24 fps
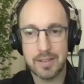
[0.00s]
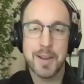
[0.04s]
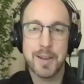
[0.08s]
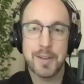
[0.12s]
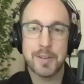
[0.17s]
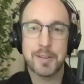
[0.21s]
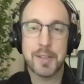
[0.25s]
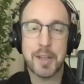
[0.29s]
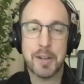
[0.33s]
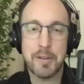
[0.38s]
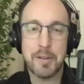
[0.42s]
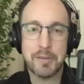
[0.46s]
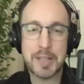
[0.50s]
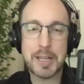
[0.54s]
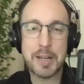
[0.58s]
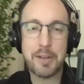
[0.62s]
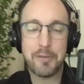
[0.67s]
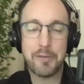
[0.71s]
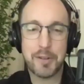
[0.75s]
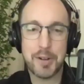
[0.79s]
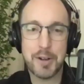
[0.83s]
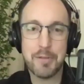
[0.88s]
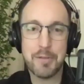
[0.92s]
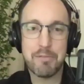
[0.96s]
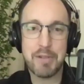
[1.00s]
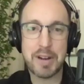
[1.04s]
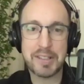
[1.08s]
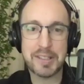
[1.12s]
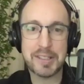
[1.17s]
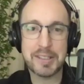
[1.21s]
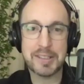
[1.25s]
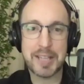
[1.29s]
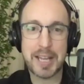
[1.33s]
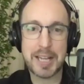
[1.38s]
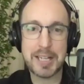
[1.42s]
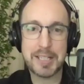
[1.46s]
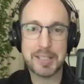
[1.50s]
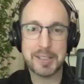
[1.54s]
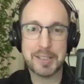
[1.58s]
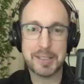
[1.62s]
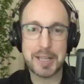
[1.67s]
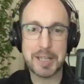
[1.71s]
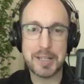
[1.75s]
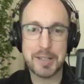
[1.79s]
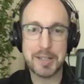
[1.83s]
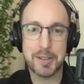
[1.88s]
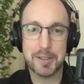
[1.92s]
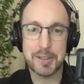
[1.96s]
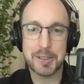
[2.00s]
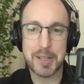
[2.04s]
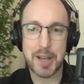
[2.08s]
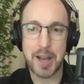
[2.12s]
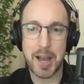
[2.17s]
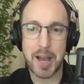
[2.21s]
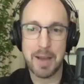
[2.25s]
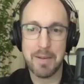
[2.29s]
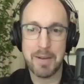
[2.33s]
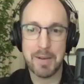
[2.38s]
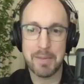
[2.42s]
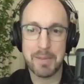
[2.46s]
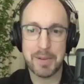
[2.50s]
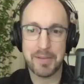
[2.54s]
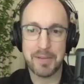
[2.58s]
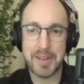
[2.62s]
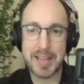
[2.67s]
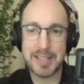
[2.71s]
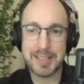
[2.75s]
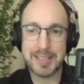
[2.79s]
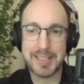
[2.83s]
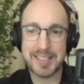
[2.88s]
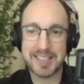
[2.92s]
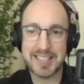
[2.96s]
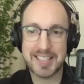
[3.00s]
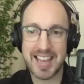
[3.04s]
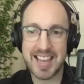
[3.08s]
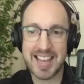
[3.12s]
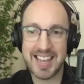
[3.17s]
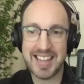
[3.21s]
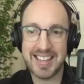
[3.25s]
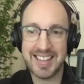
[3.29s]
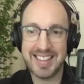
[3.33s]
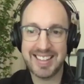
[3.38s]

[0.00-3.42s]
So you've done a few presentations in your time, that'd be fair to say?